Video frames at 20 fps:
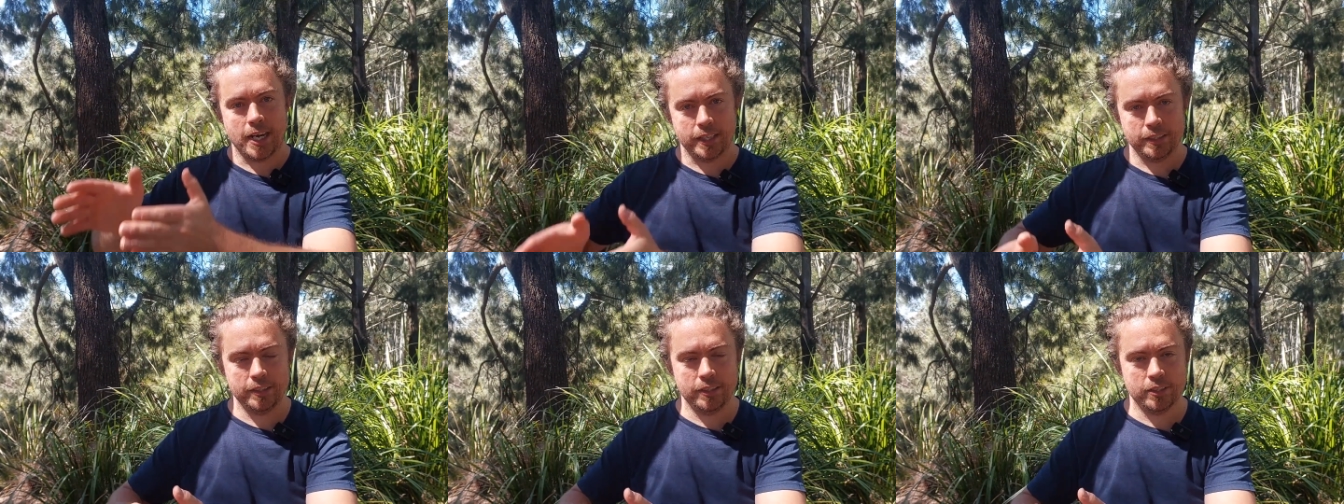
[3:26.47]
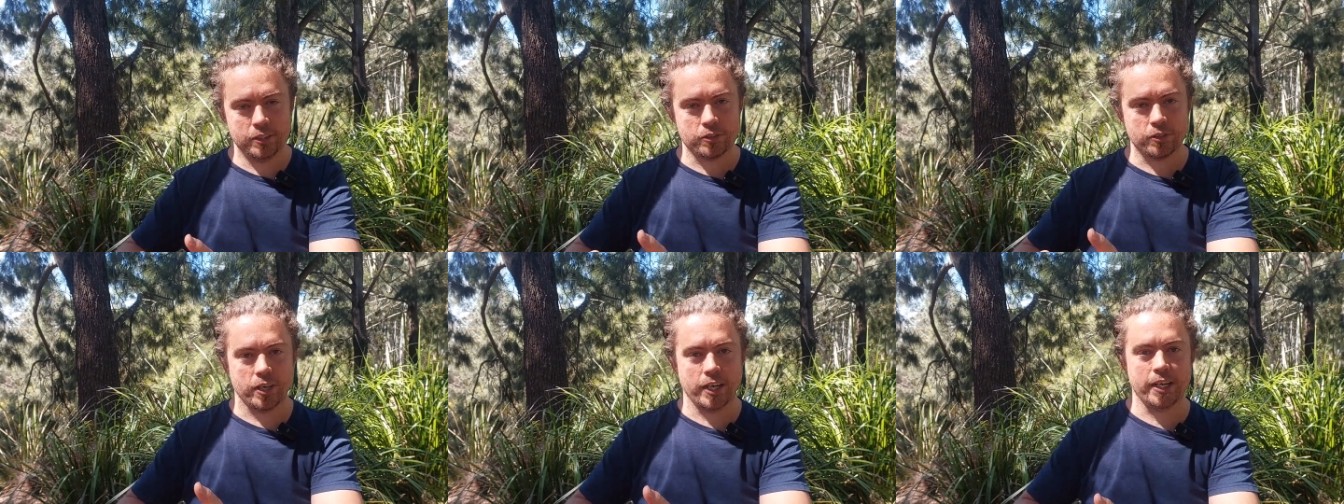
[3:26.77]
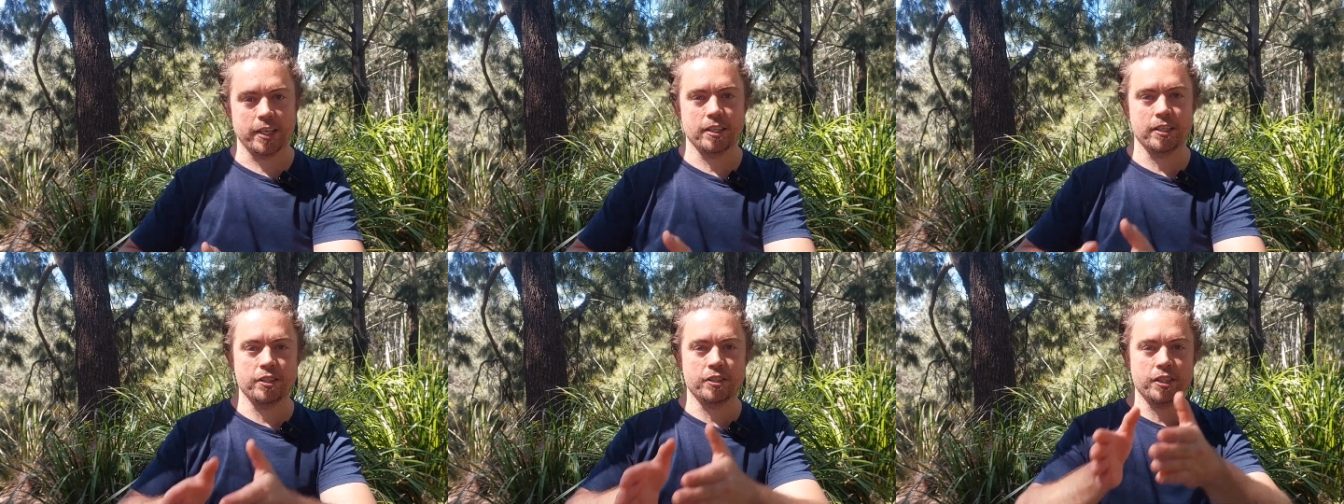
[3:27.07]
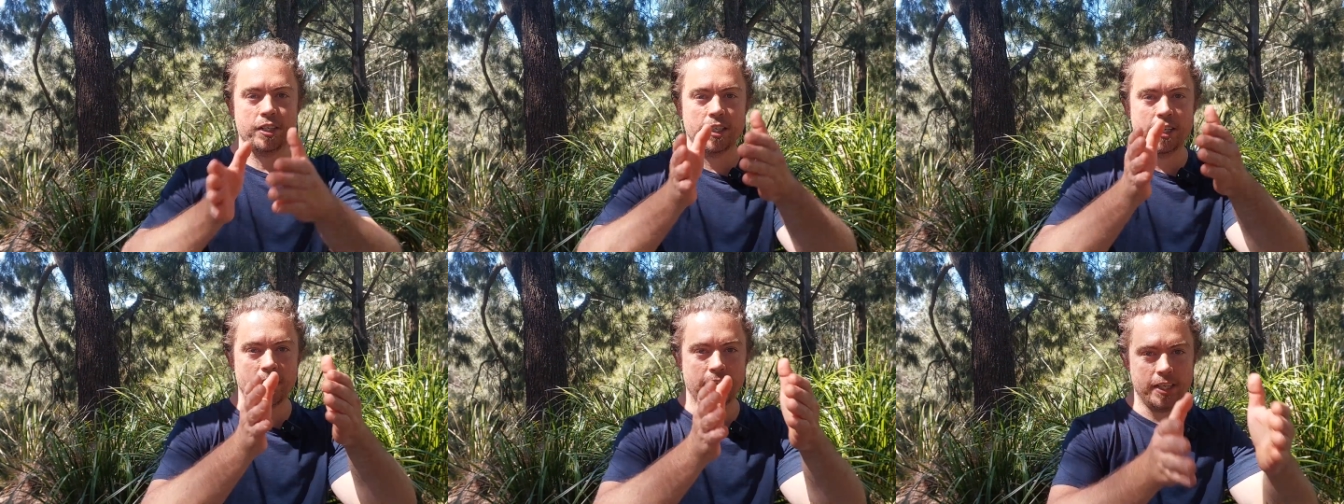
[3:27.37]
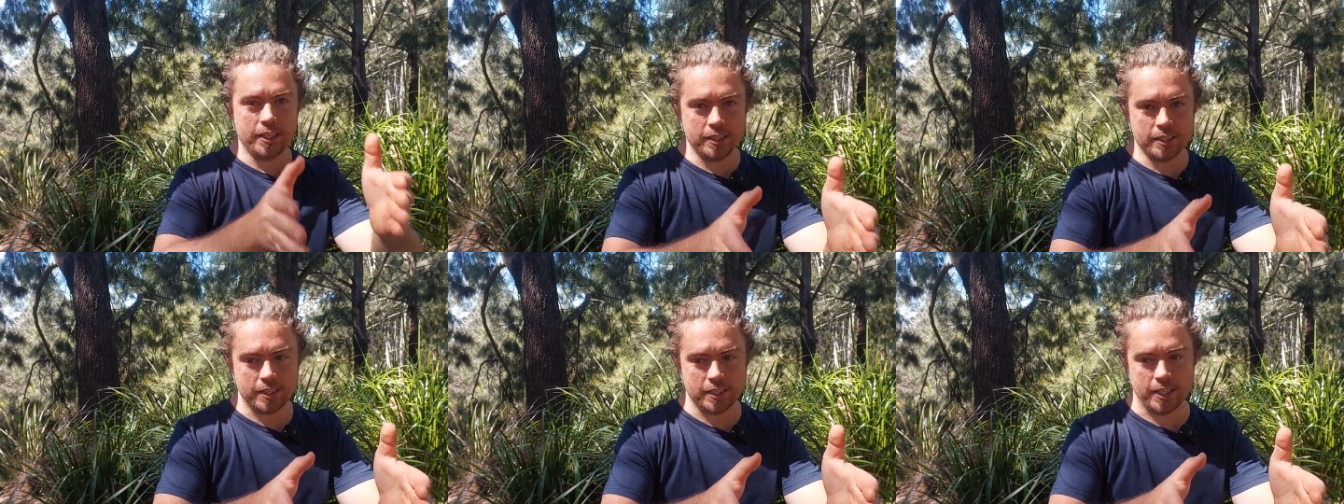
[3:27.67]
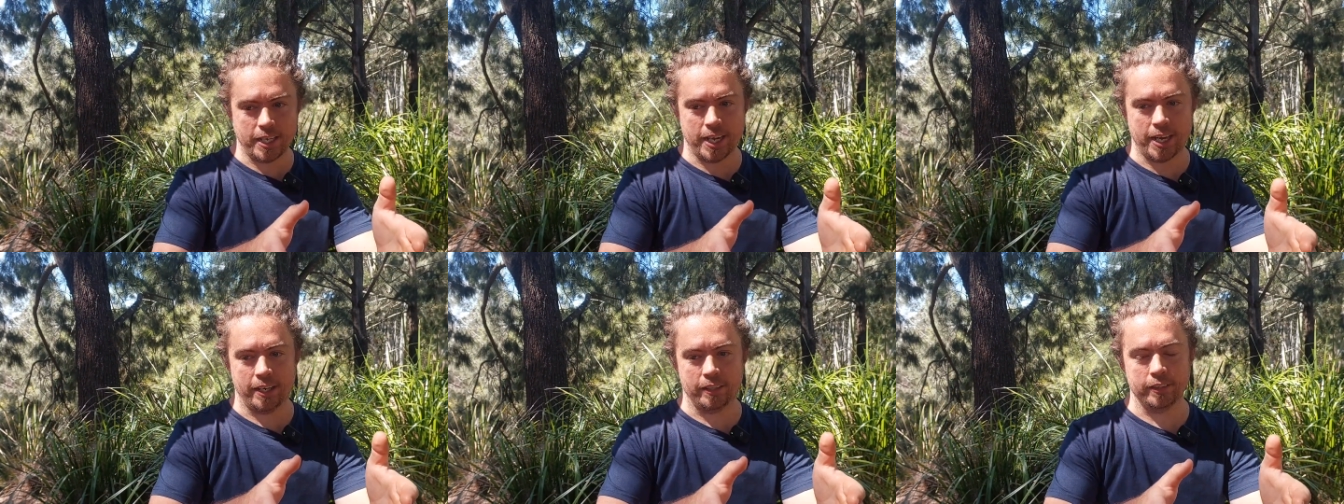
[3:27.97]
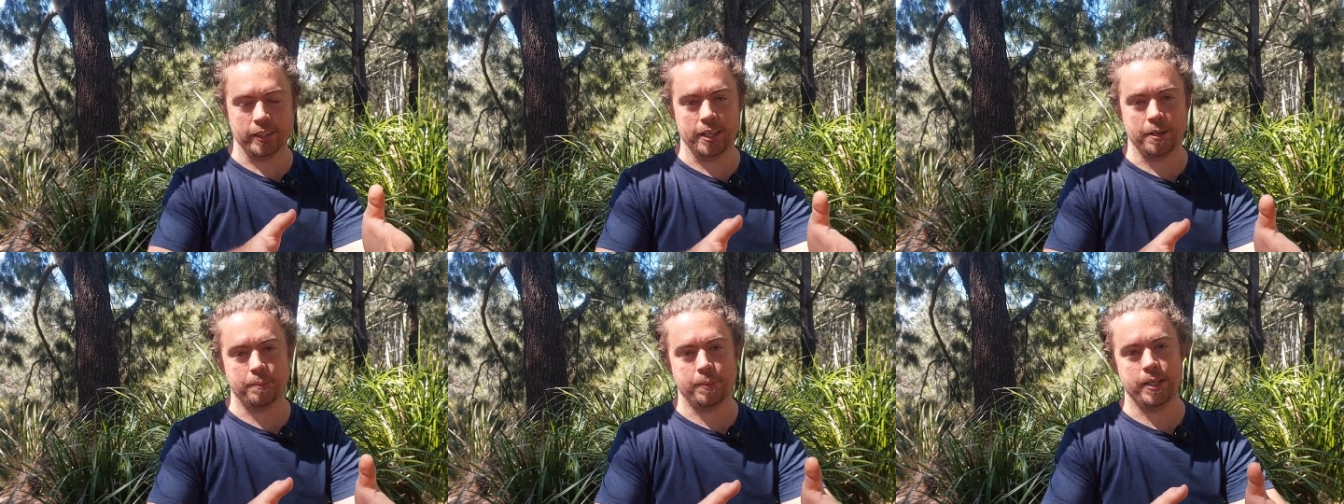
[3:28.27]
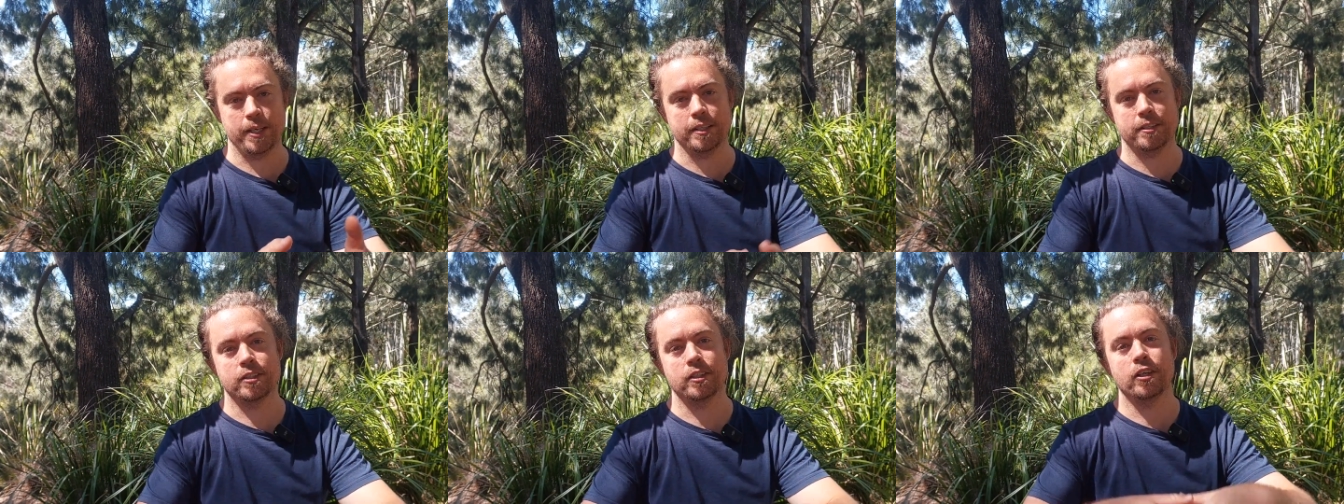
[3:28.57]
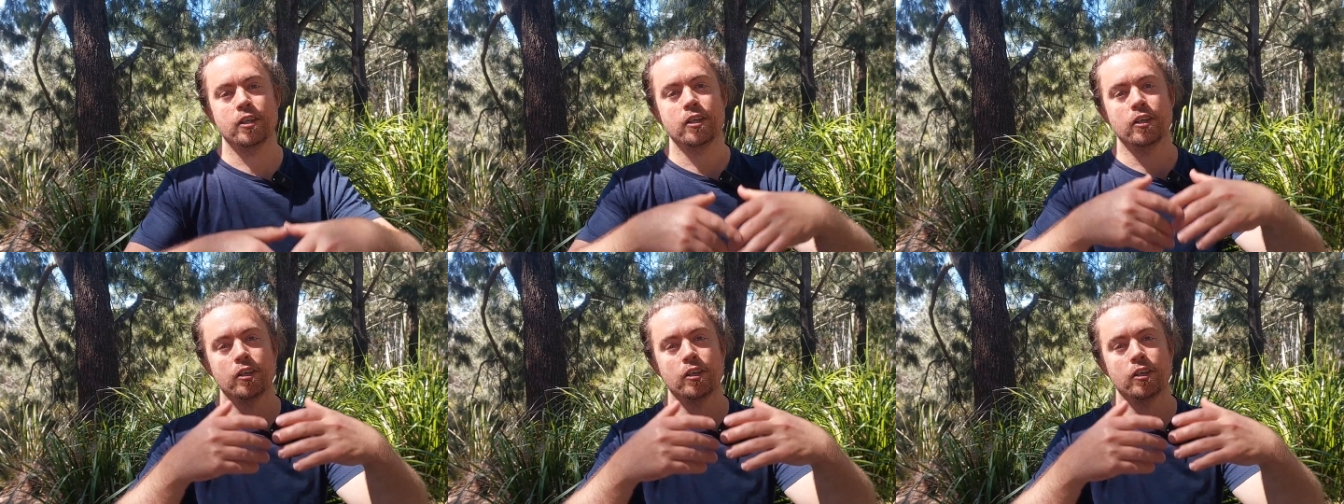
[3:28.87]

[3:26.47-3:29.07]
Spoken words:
under drainage into the outlet pit